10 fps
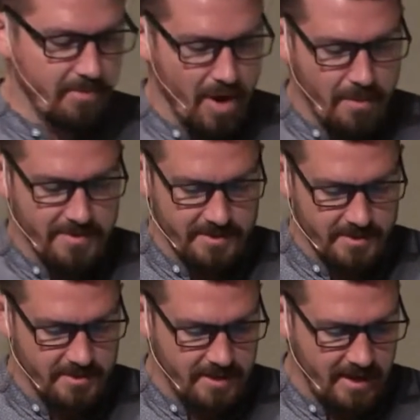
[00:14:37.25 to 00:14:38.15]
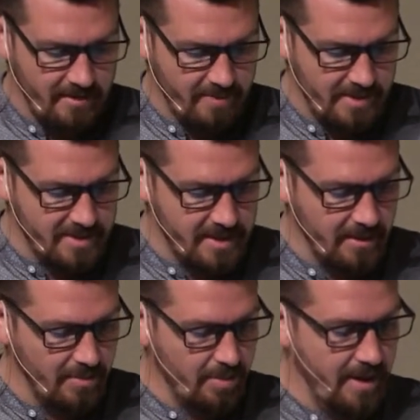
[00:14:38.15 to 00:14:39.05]
promises that have been
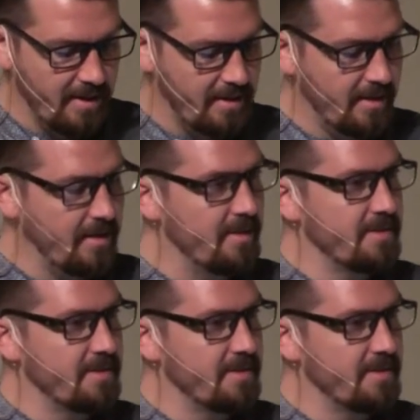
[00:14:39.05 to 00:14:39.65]
celebrated in